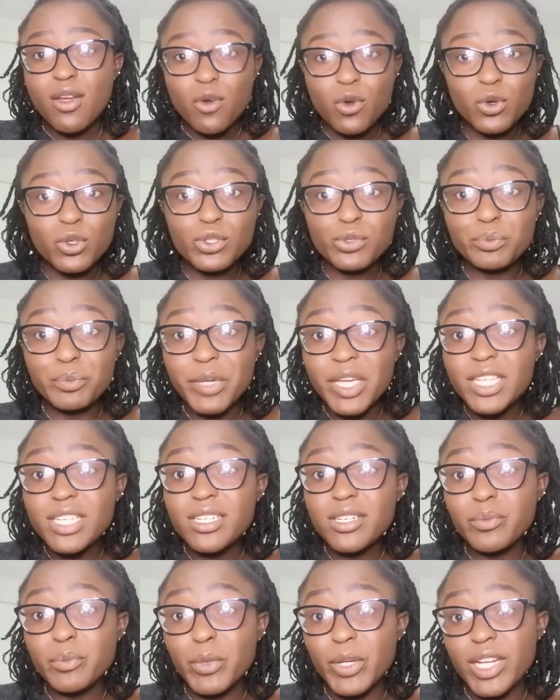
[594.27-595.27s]
Because
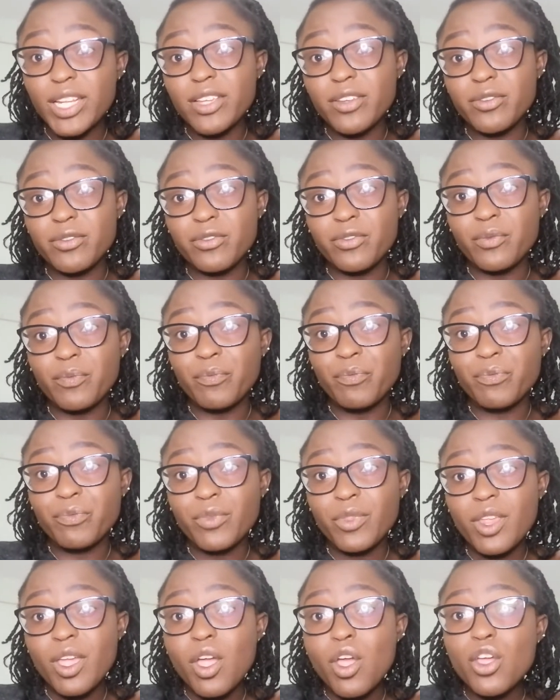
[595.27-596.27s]
best believe,
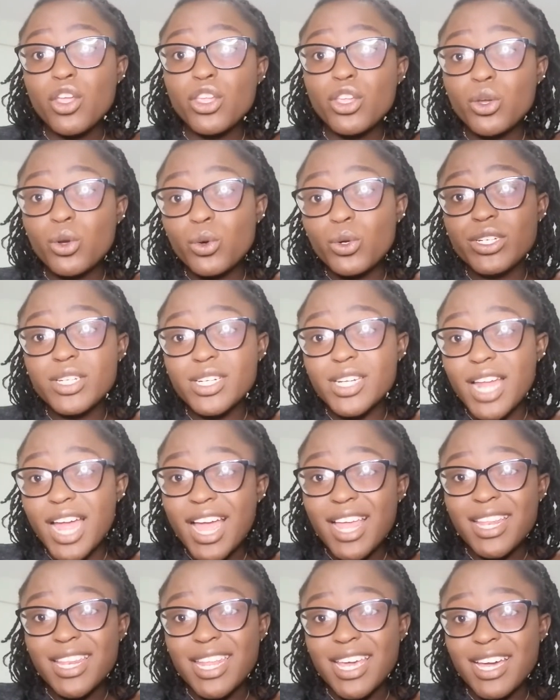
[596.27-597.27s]
you would
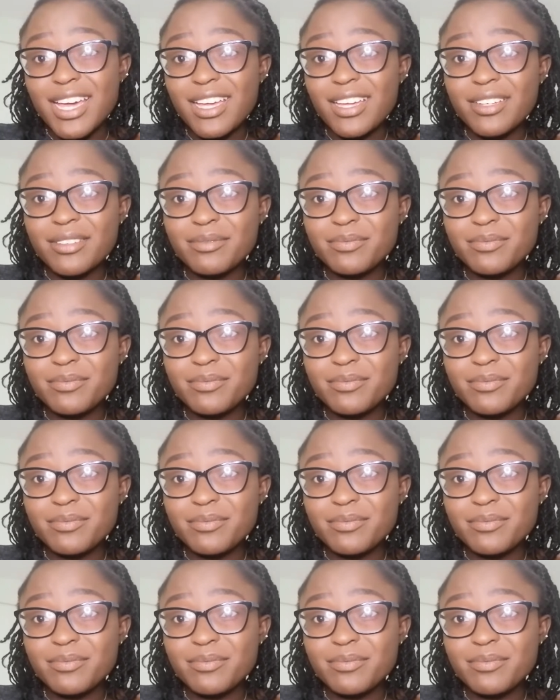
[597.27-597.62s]
rather